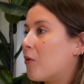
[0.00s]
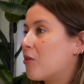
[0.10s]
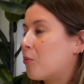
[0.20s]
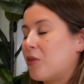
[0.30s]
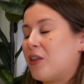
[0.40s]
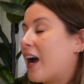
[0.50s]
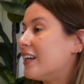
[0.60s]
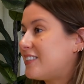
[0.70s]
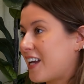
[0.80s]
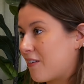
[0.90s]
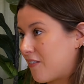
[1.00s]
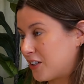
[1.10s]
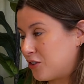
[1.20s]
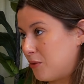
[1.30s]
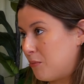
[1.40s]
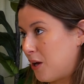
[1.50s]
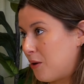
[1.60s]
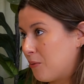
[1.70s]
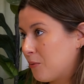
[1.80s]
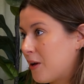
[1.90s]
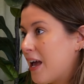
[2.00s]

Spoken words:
with the idea of Astrid Miyu,